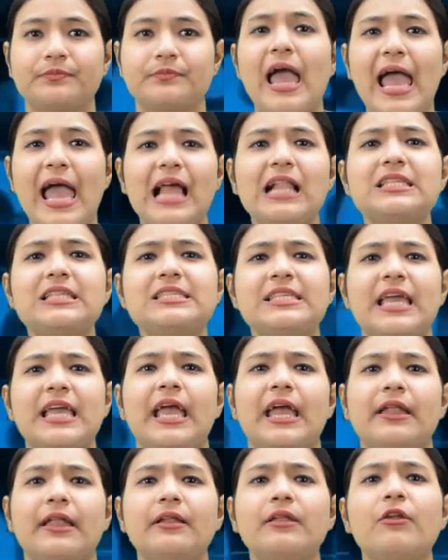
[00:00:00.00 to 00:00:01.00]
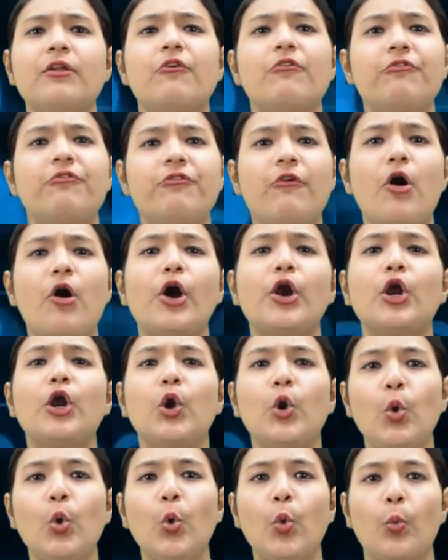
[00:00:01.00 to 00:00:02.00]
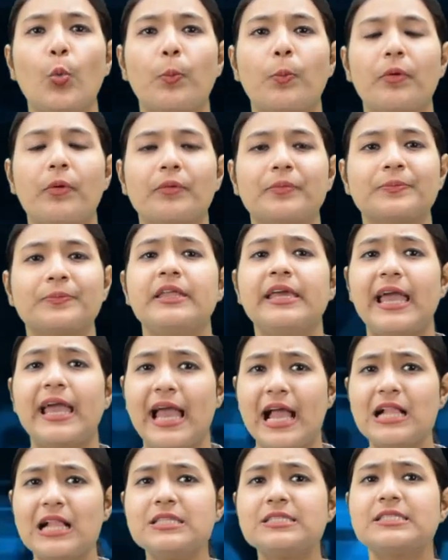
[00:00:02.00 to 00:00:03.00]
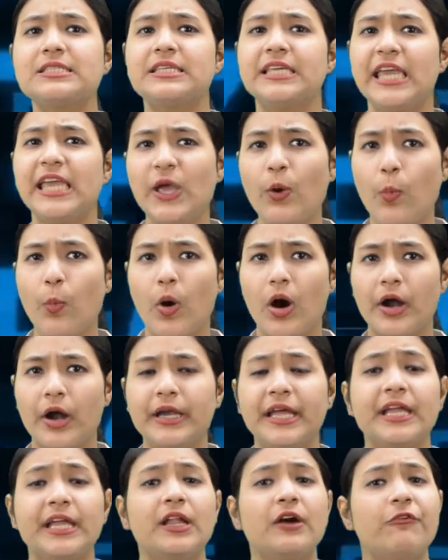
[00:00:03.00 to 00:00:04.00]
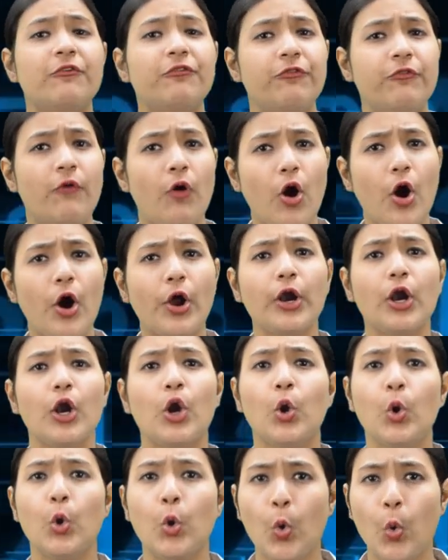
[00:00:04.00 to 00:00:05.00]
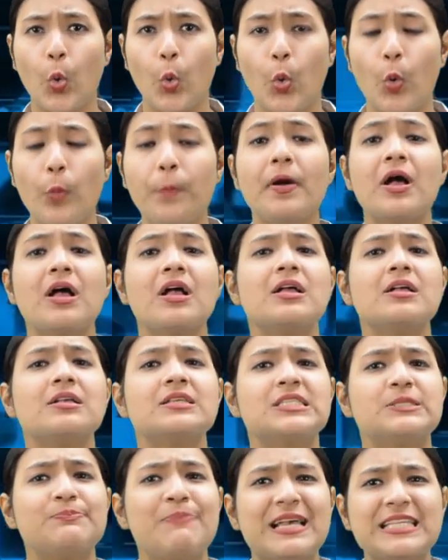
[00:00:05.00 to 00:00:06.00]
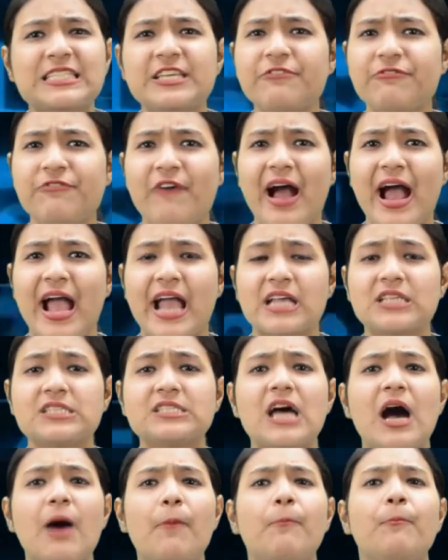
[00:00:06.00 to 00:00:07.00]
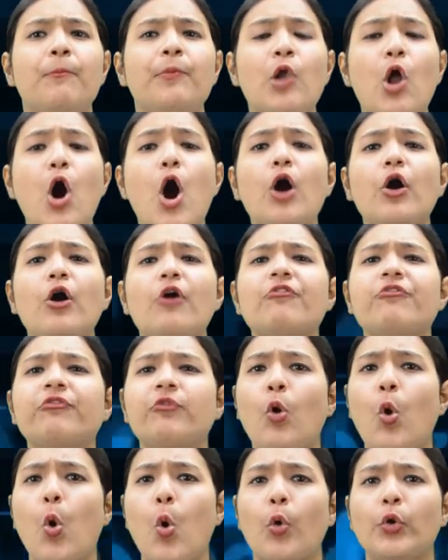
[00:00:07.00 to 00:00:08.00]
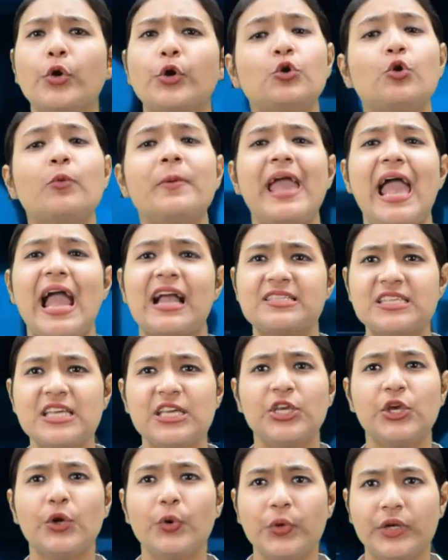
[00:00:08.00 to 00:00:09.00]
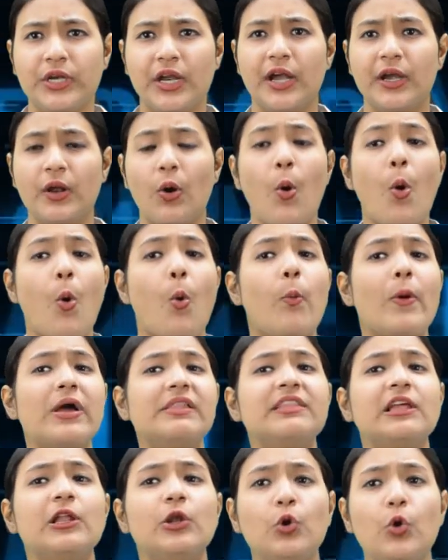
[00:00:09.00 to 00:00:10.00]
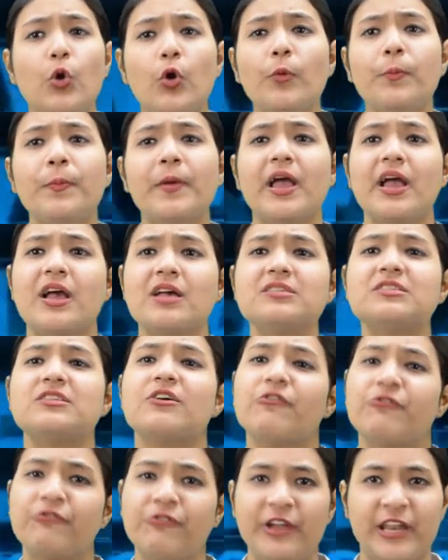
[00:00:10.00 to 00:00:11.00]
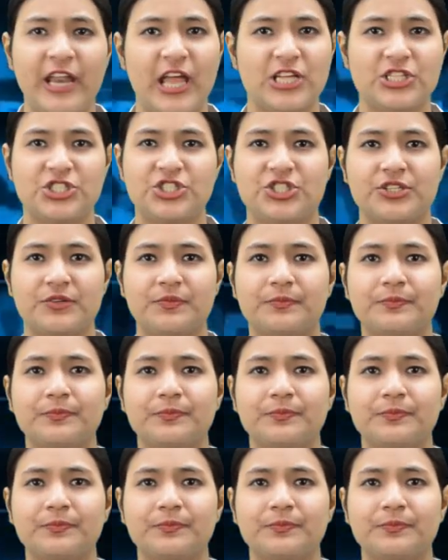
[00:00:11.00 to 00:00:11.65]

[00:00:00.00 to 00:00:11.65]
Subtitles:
Else in for loop. The else keyword in a for loop specifies a block of code to be executed when the loop is finished.